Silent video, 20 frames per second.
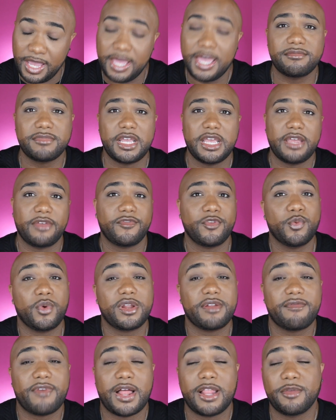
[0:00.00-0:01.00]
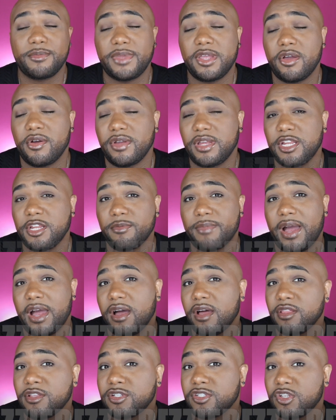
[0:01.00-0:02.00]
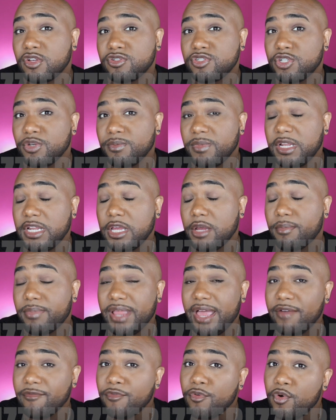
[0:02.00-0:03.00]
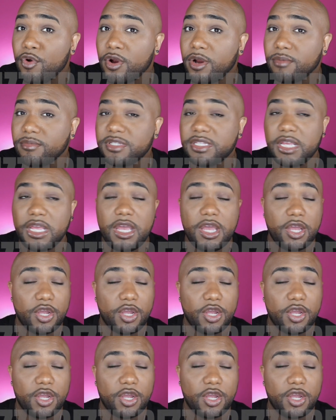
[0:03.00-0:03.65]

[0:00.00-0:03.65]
If you wanna follow me on any of my other social media platforms,